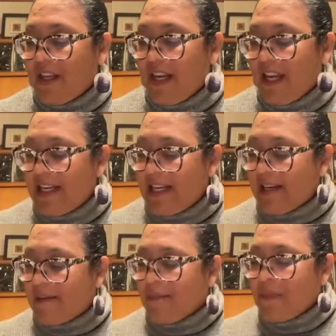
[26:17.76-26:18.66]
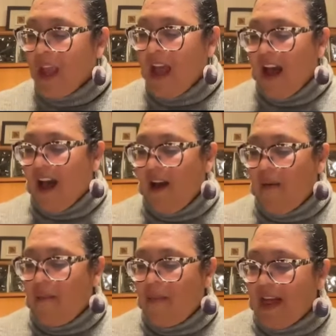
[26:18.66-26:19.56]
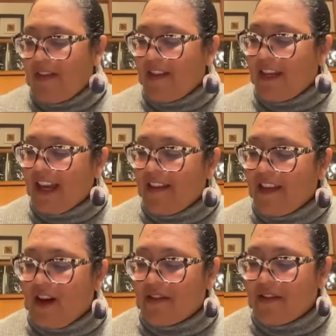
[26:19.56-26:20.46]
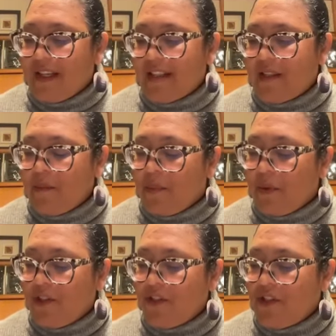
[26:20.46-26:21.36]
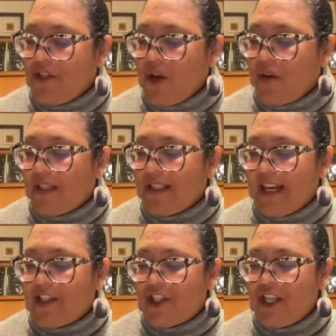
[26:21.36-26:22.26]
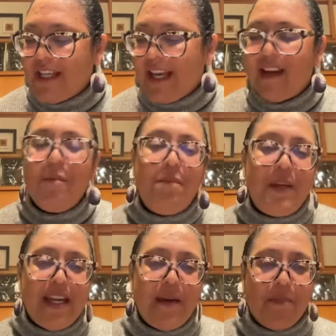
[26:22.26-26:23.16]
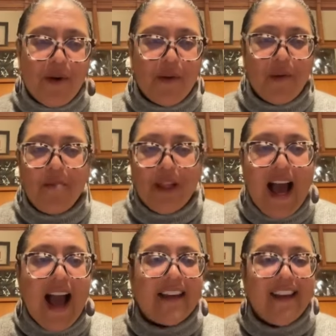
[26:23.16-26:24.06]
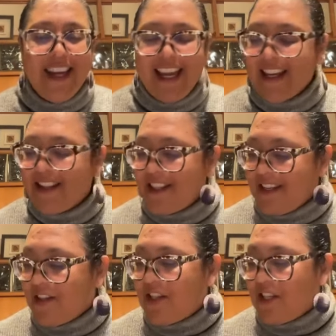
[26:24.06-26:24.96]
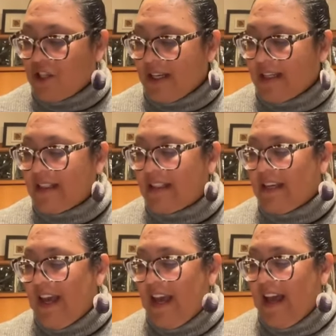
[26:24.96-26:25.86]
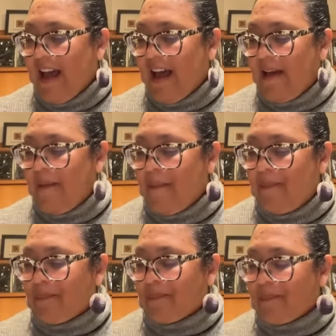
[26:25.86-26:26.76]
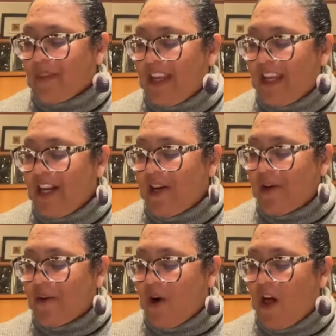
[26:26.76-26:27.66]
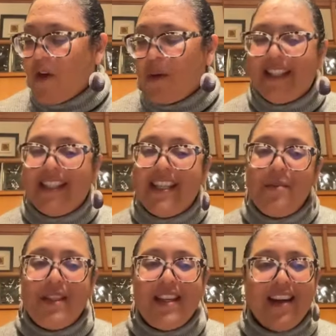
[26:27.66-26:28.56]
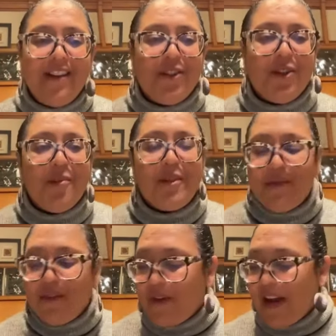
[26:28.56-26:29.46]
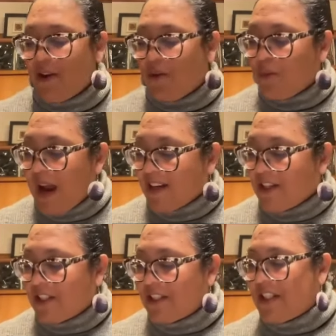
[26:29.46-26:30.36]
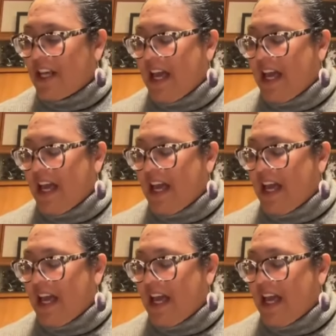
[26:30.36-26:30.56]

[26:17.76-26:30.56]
Indian. And the thing I think also that's important to note is that she can be both Black and Indigenous. You know, although it seems that in terms of the vital records,